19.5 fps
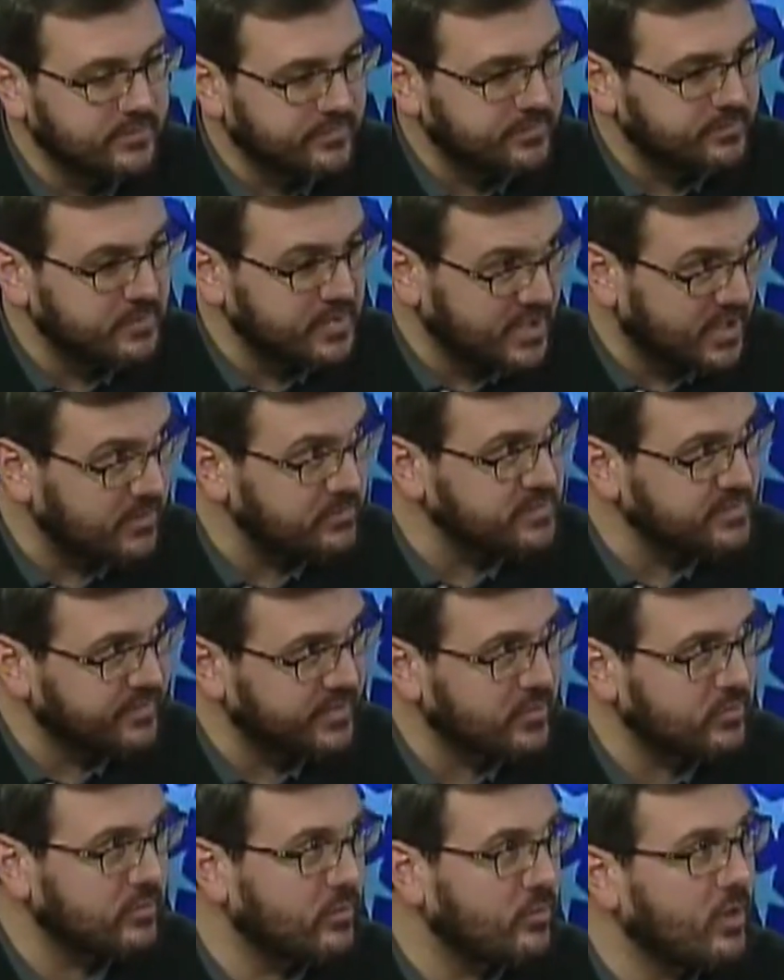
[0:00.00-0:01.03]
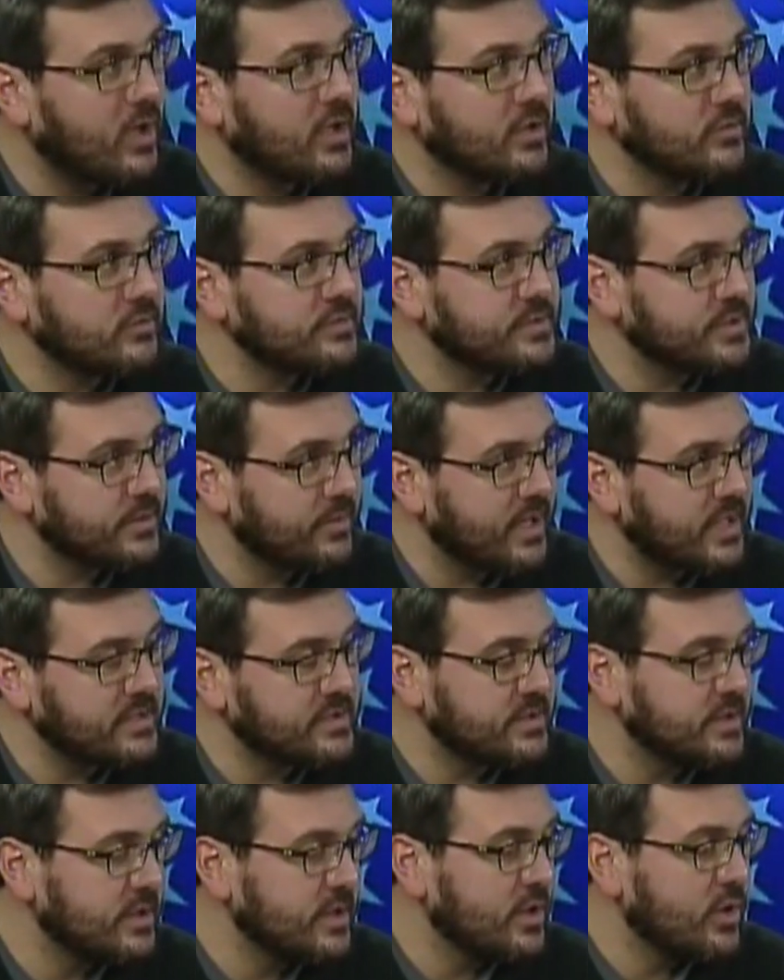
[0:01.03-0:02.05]
becomes federal waters, so that's
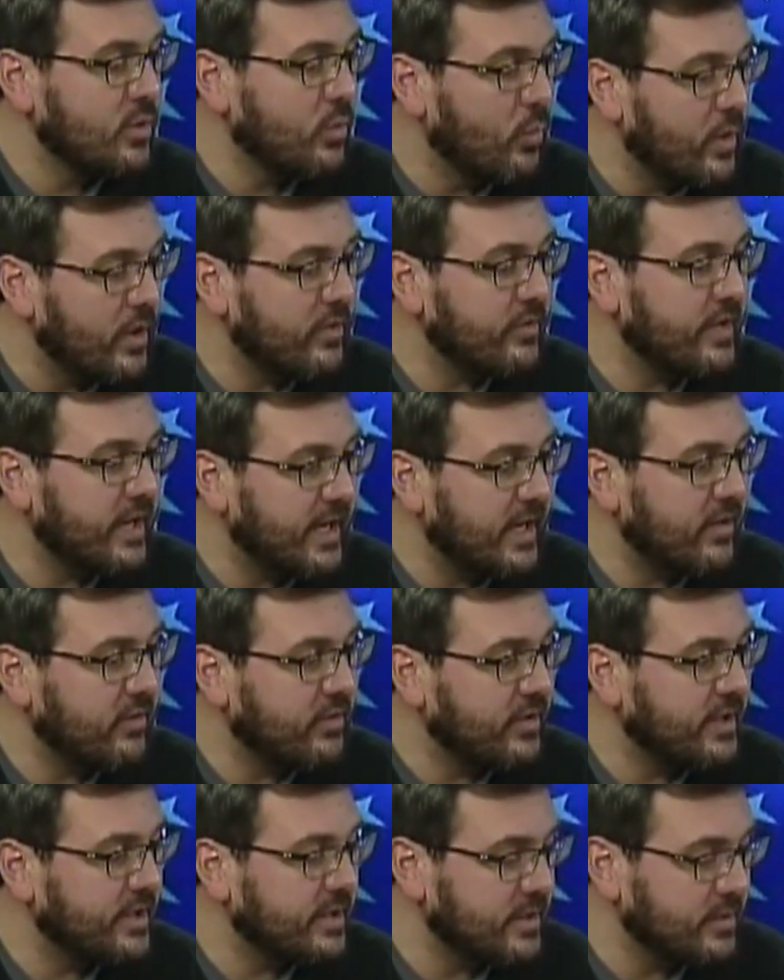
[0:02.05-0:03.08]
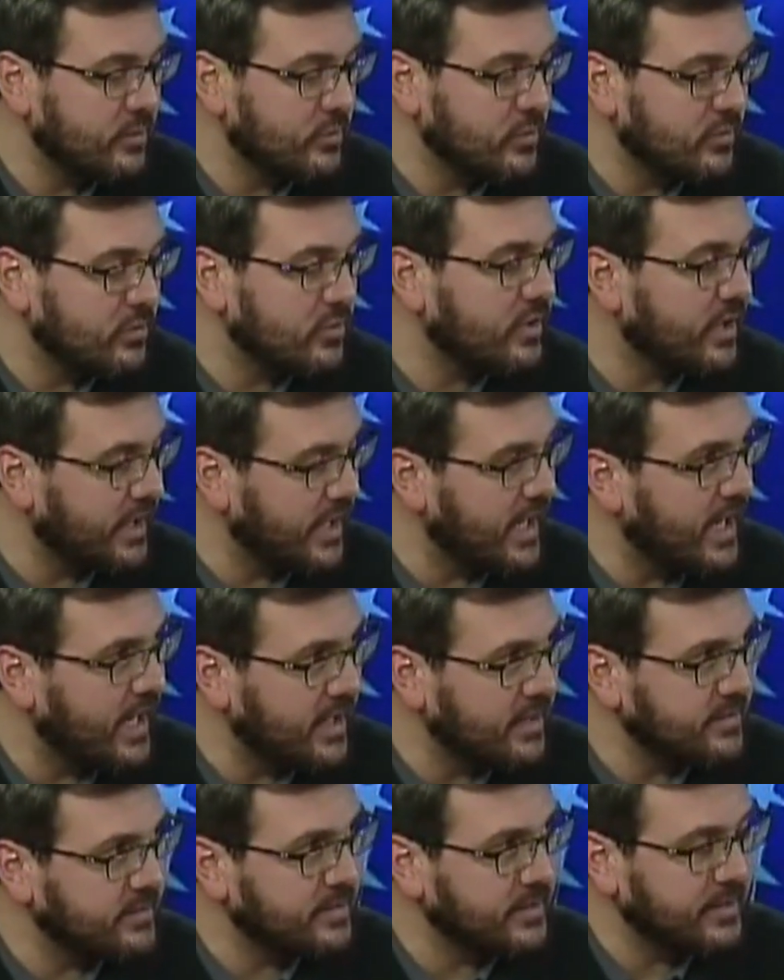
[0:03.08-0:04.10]
where the area we're looking
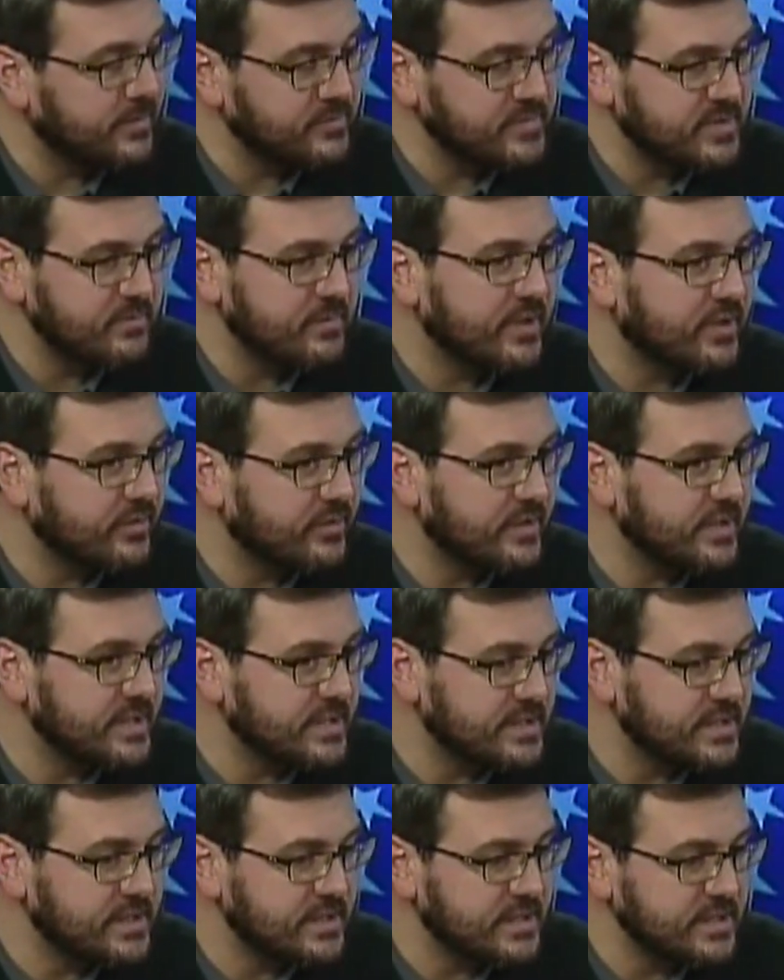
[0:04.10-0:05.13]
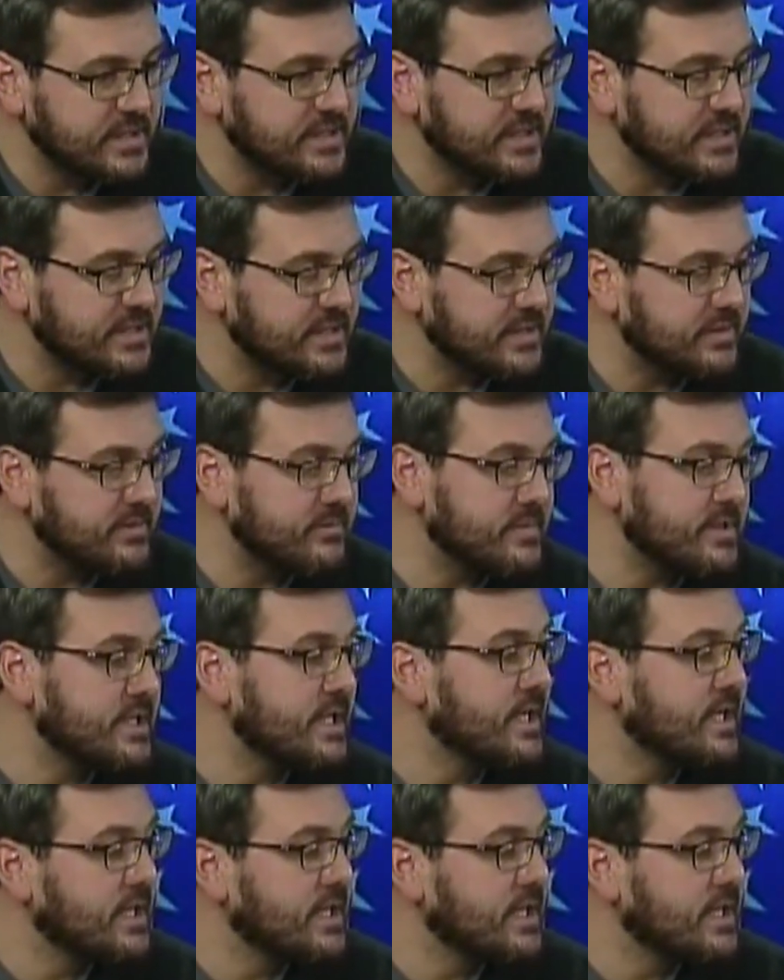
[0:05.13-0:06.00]
at to build these systems.